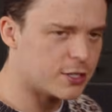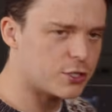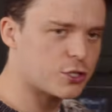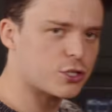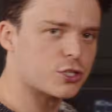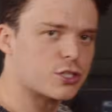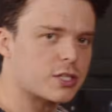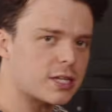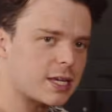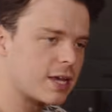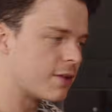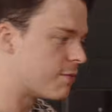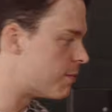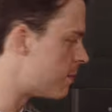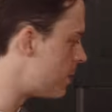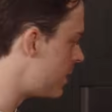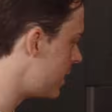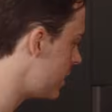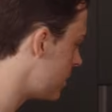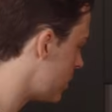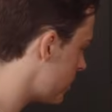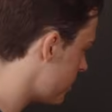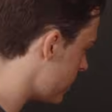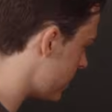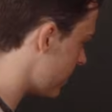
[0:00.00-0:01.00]
just to give them a
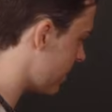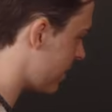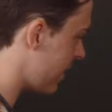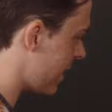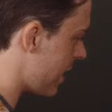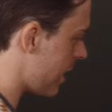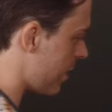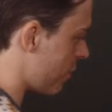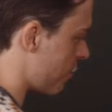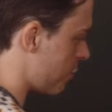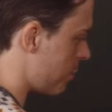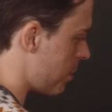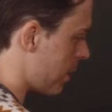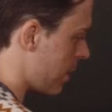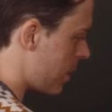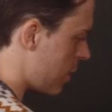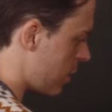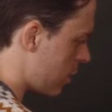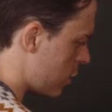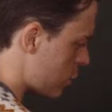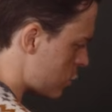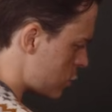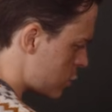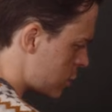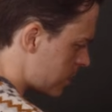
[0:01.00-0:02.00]
little bit of love,
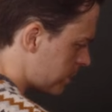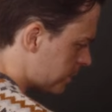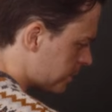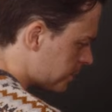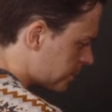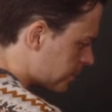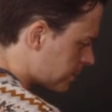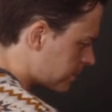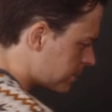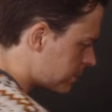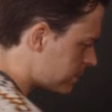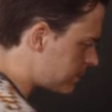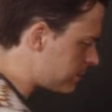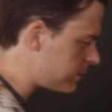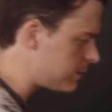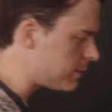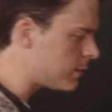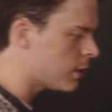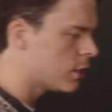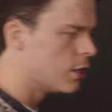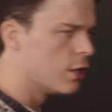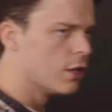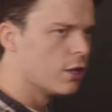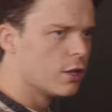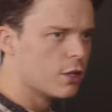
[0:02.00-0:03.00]
because
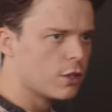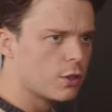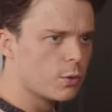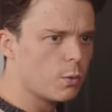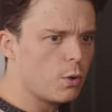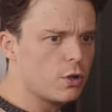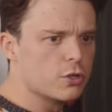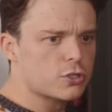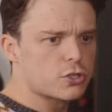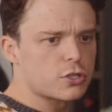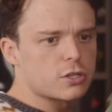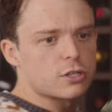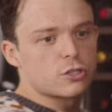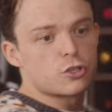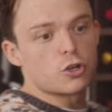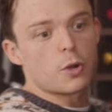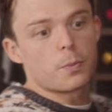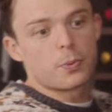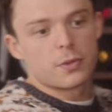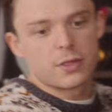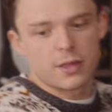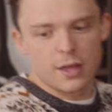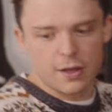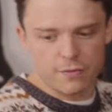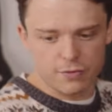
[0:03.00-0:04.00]
the ones at the
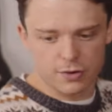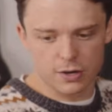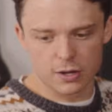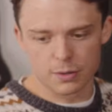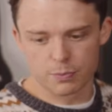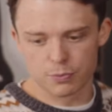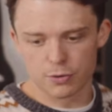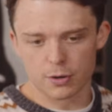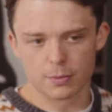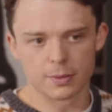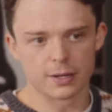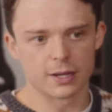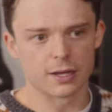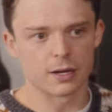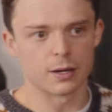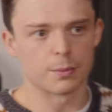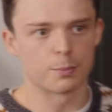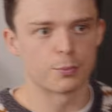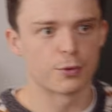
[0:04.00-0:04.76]
top of the oven are probably going to